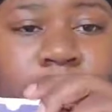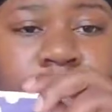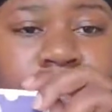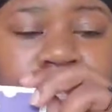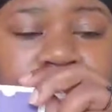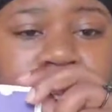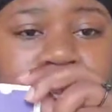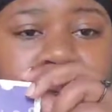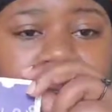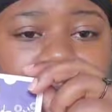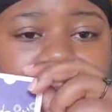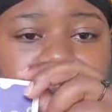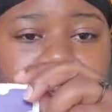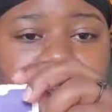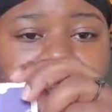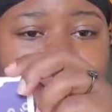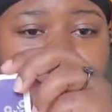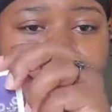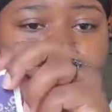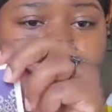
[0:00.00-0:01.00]
This is about
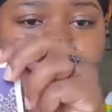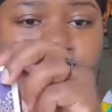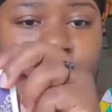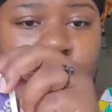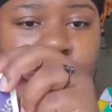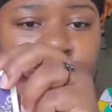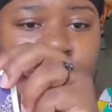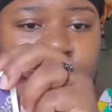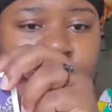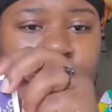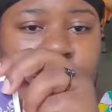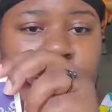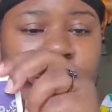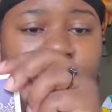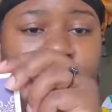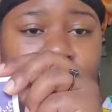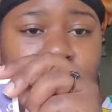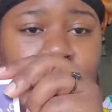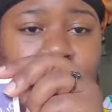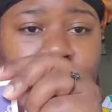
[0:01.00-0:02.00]
getting on your grind as
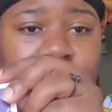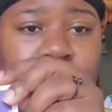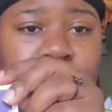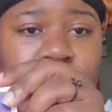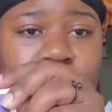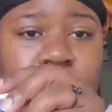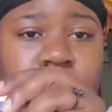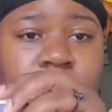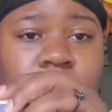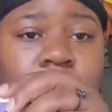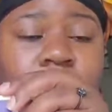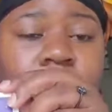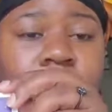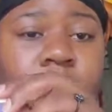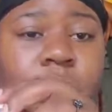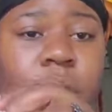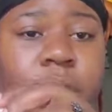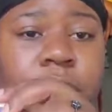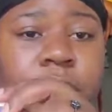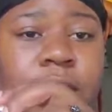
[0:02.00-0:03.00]
far as
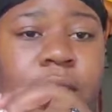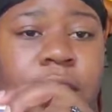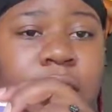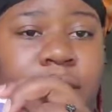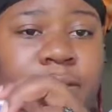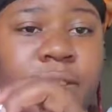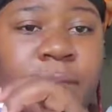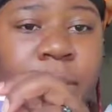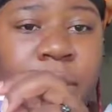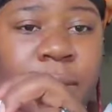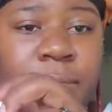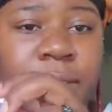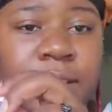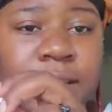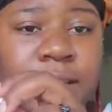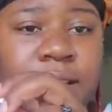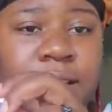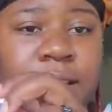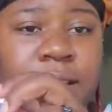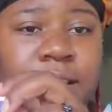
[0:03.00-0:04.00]
what your life's
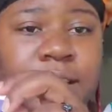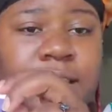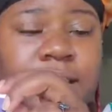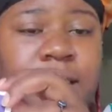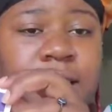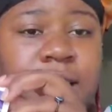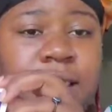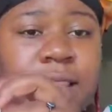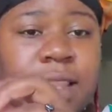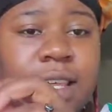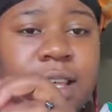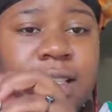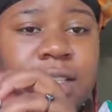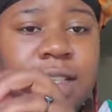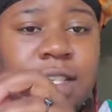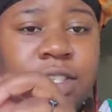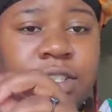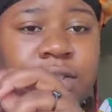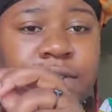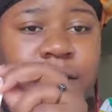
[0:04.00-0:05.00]
purpose is and the things
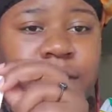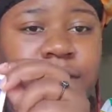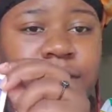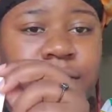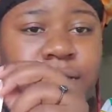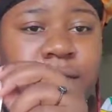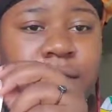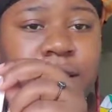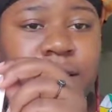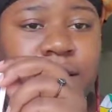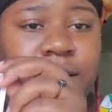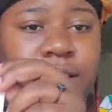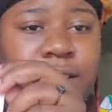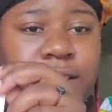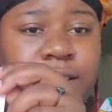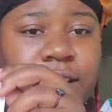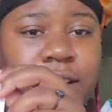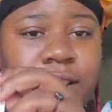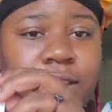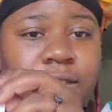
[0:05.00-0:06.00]
that you need to fix in
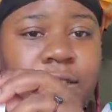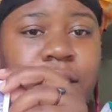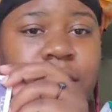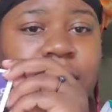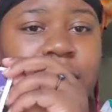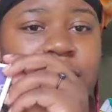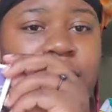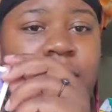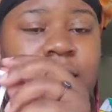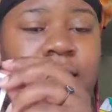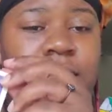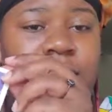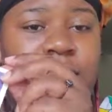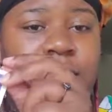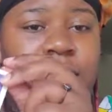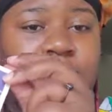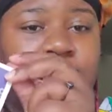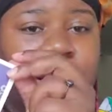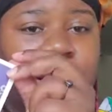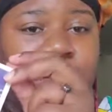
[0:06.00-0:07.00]
yourself. This is
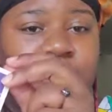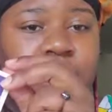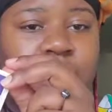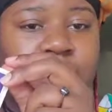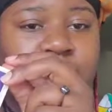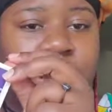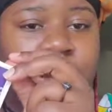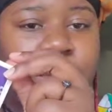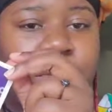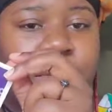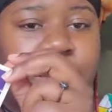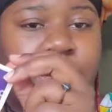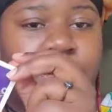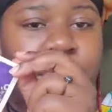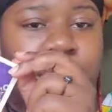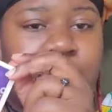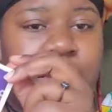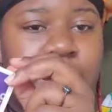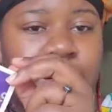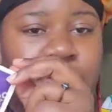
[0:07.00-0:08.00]
getting on grind with your
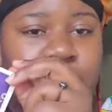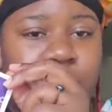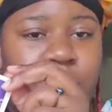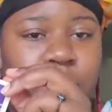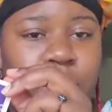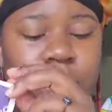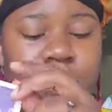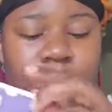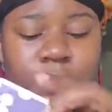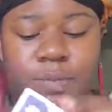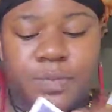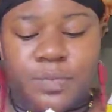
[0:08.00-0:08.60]
financial world.